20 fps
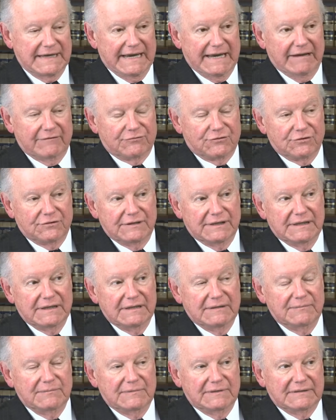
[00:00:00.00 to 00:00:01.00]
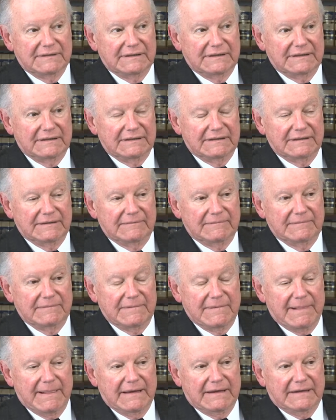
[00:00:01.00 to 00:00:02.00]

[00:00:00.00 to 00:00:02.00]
after him. Um,